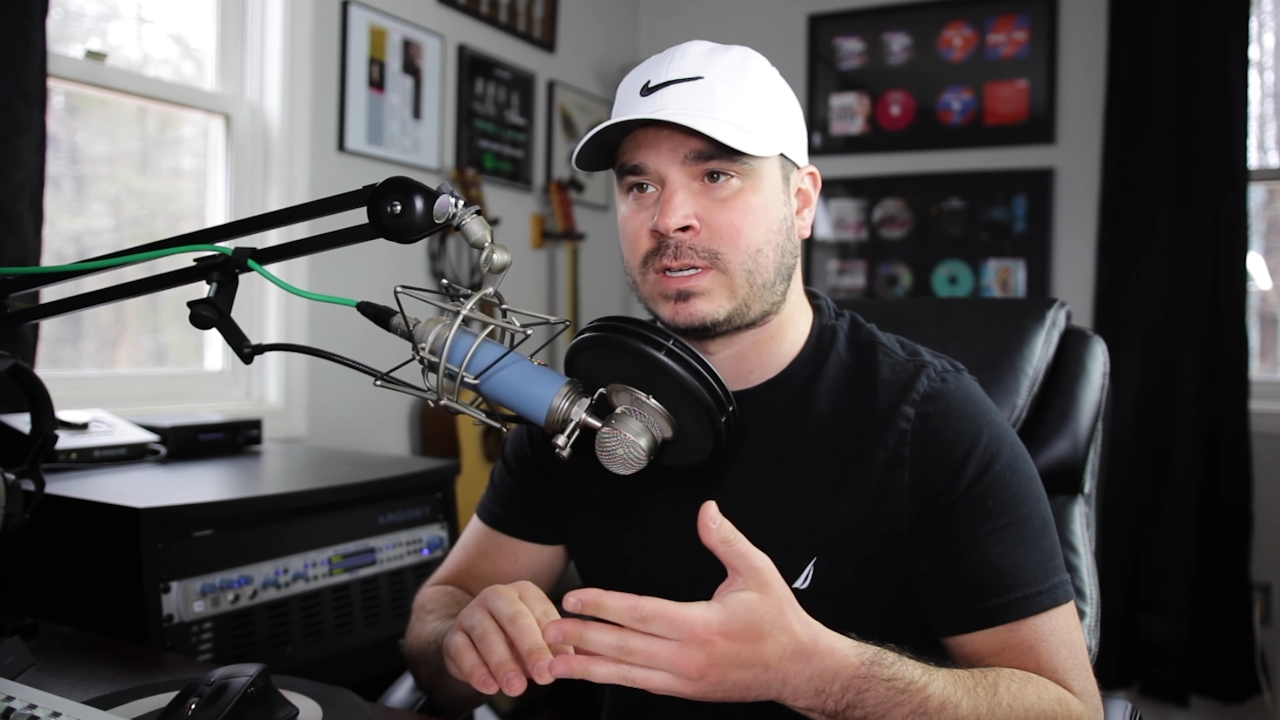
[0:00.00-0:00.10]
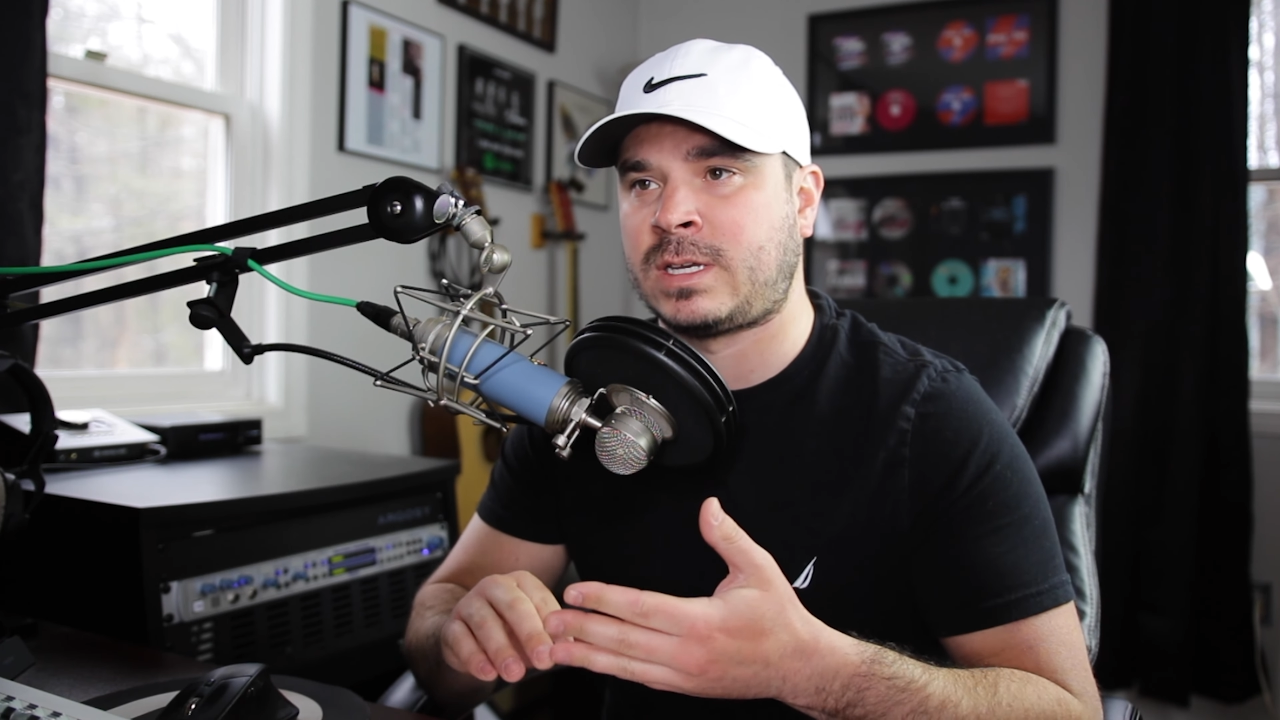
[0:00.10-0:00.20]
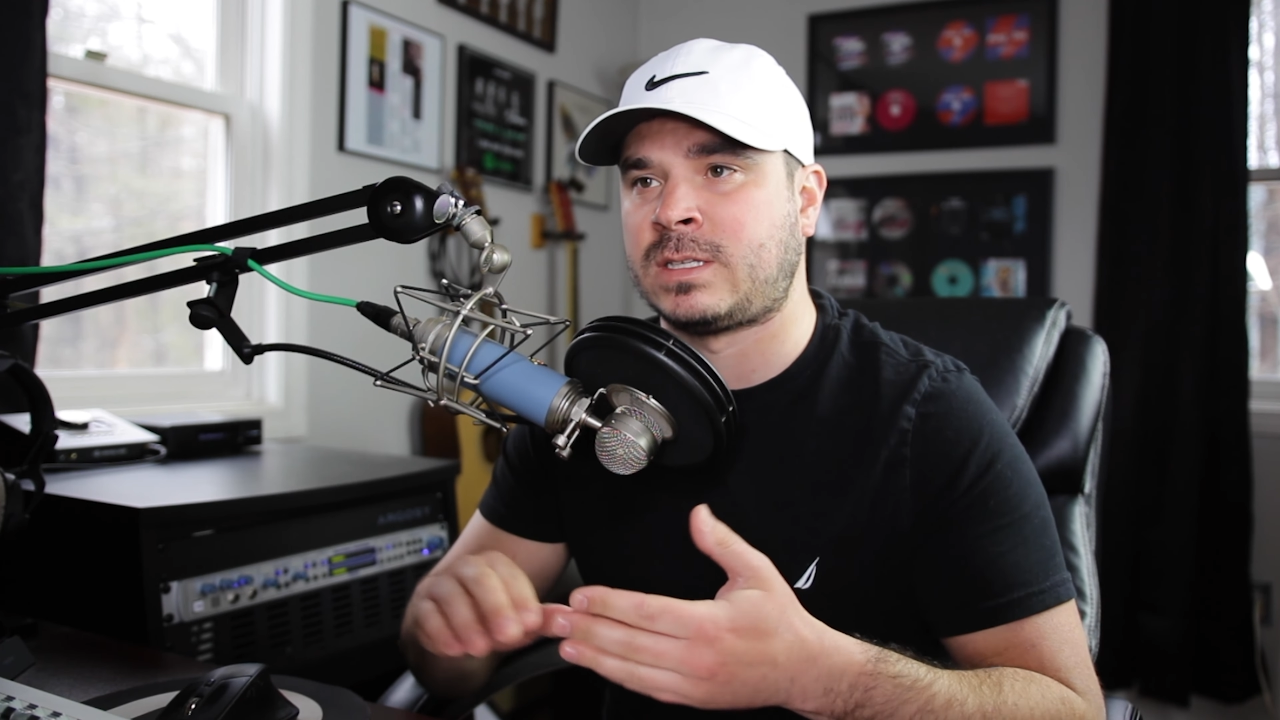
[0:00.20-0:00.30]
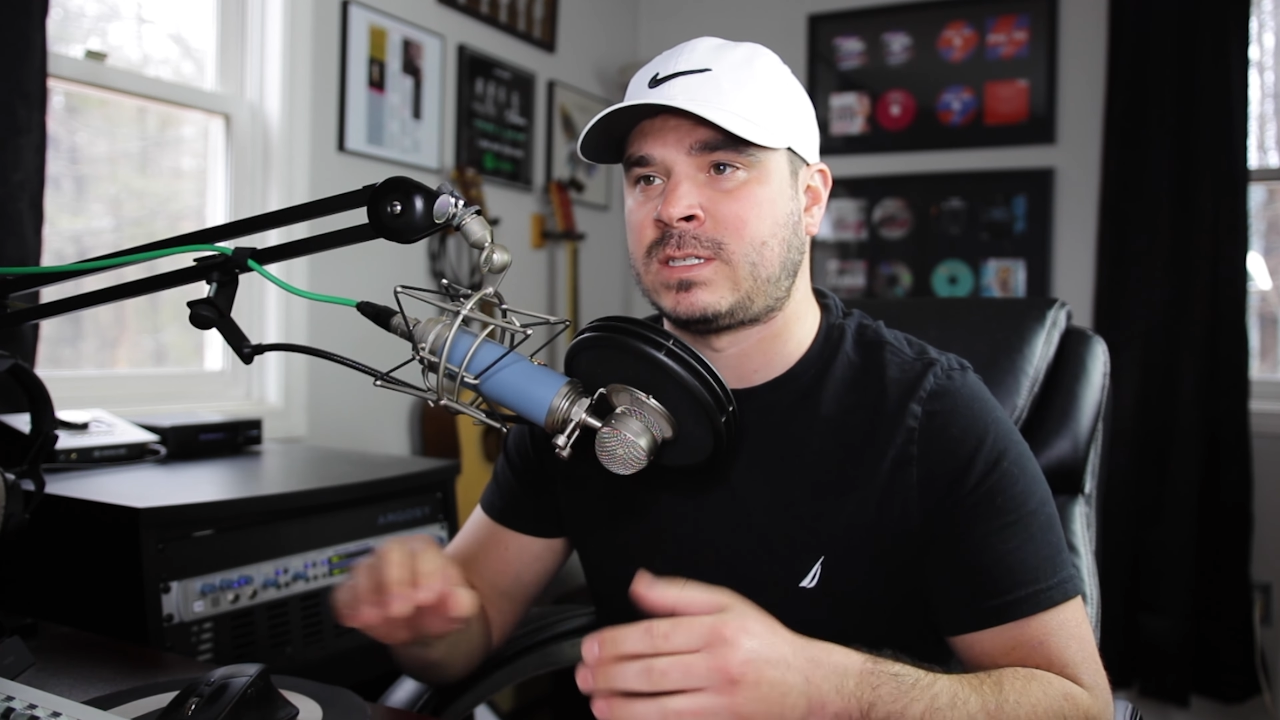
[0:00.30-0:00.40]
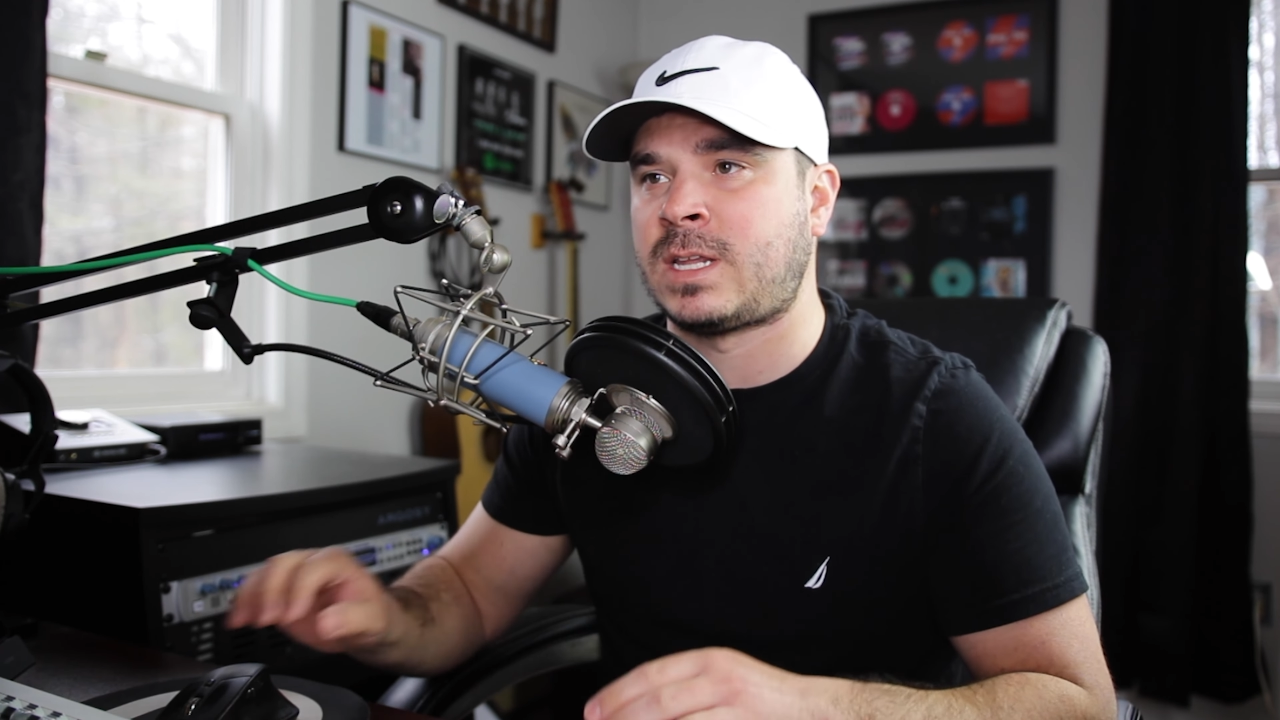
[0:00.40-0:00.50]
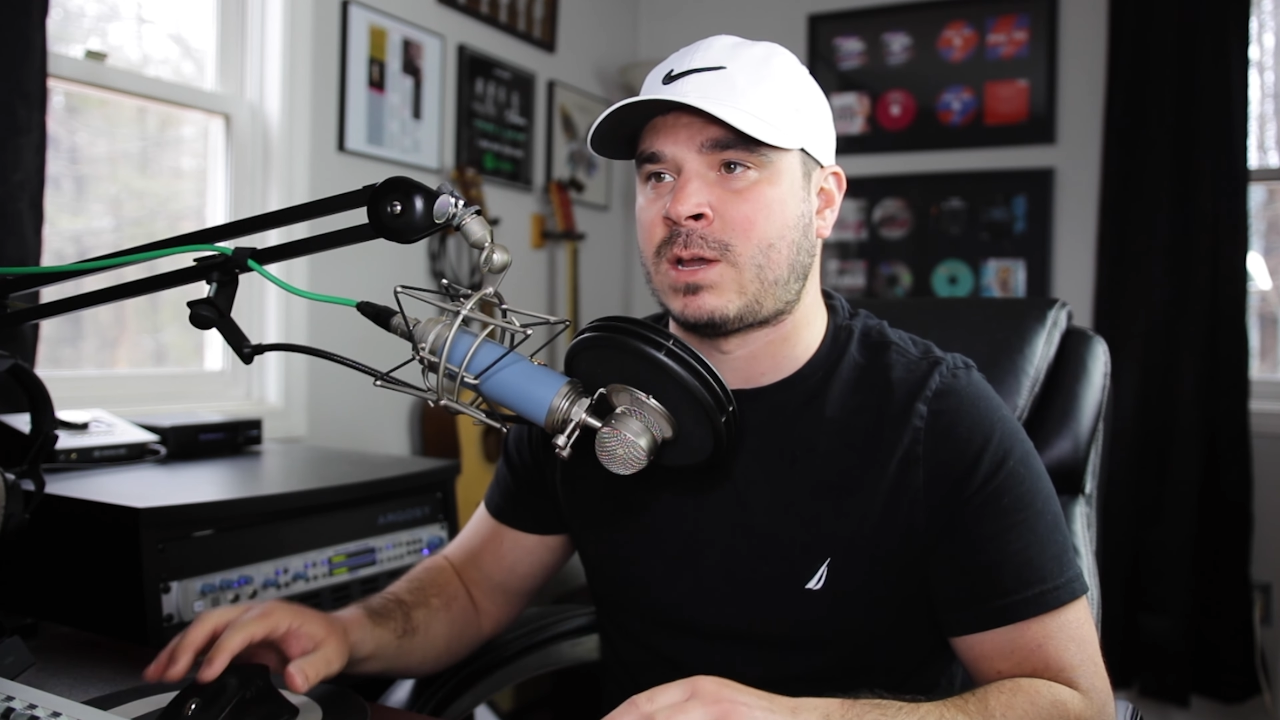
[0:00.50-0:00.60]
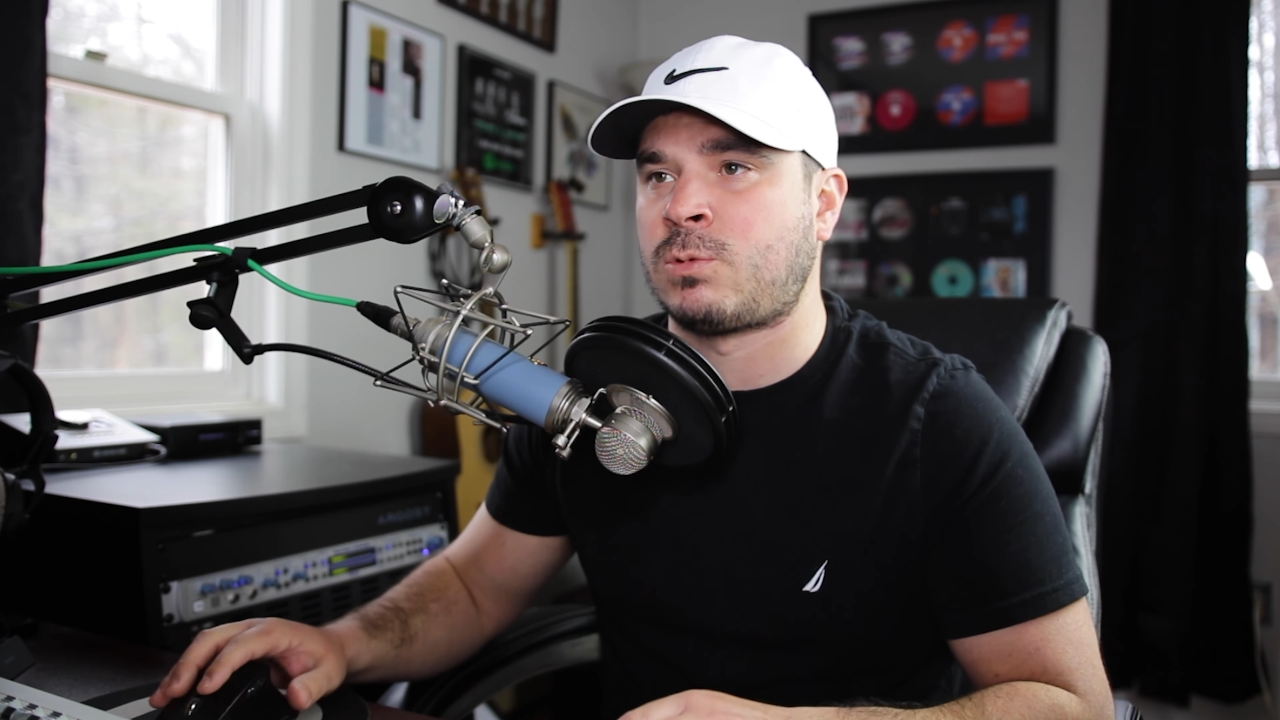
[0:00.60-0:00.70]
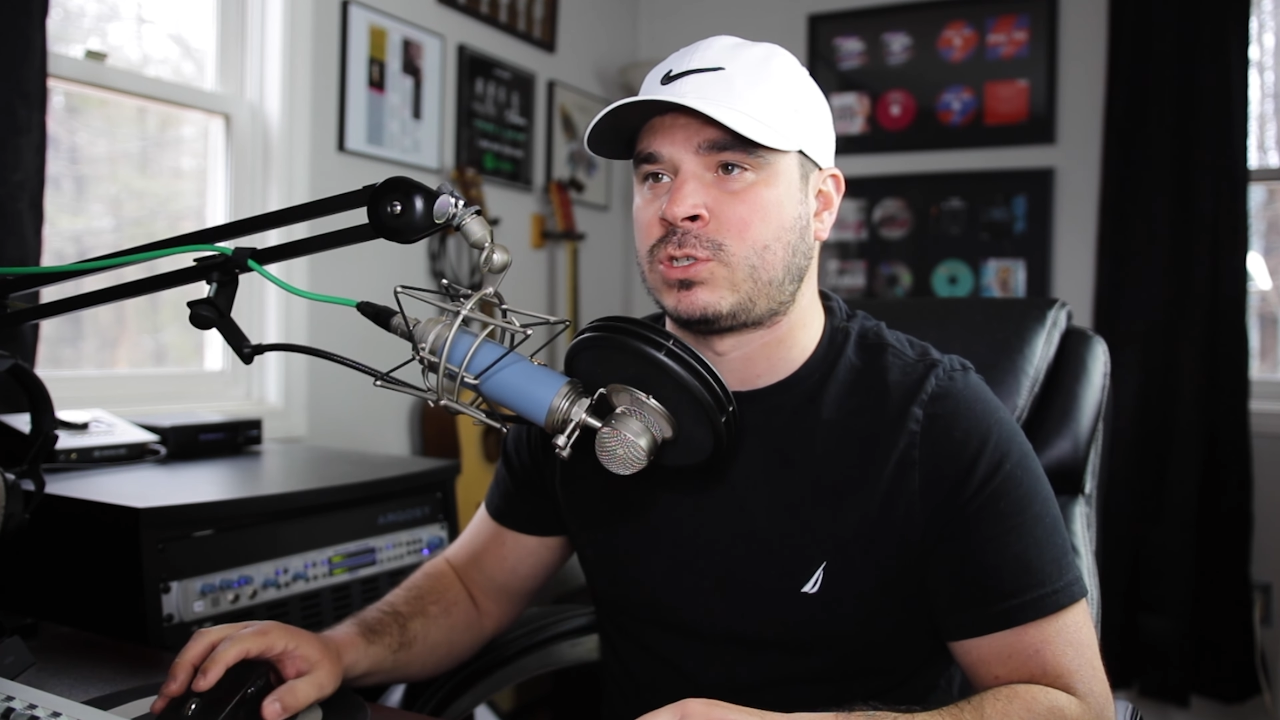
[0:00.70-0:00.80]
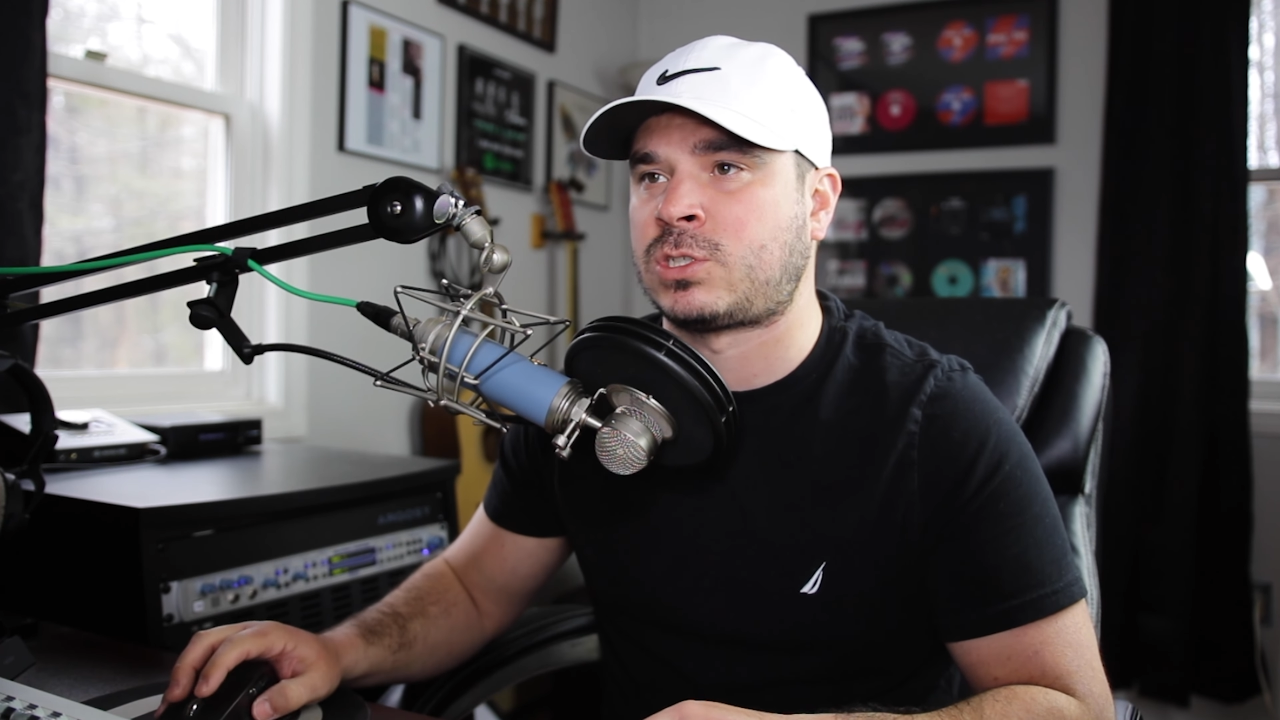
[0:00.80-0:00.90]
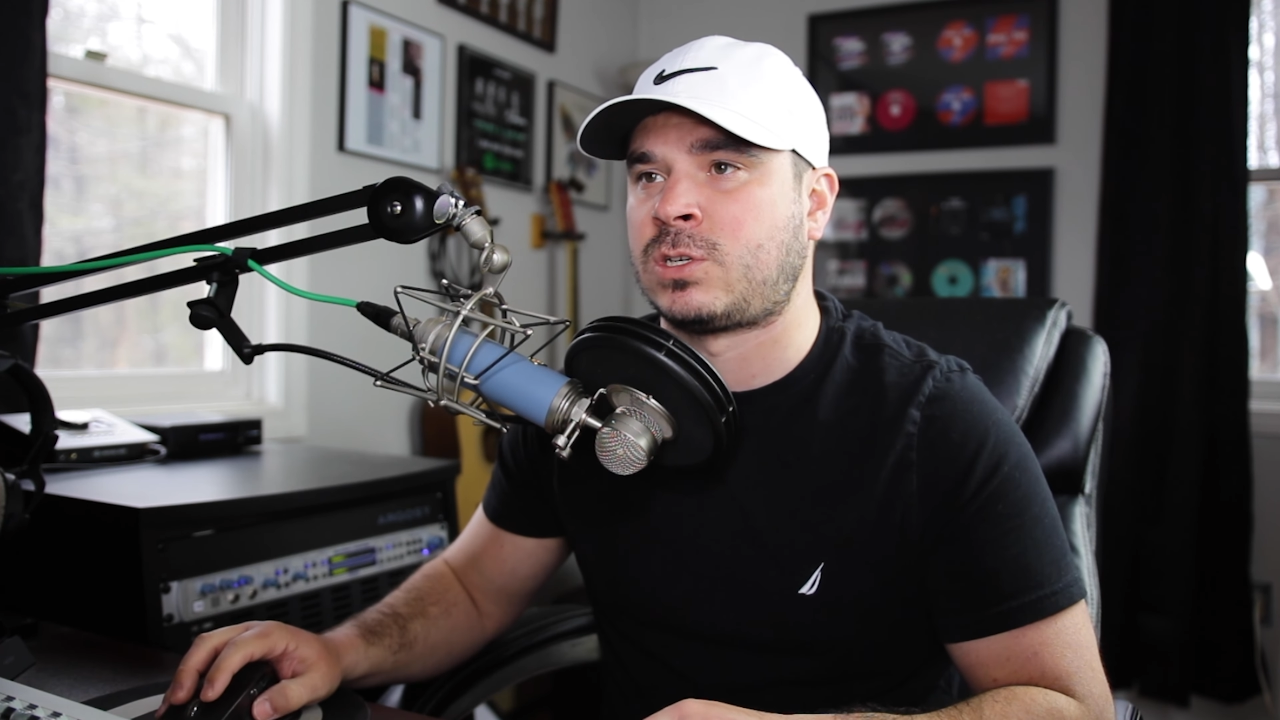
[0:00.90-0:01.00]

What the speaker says: Again, today we're just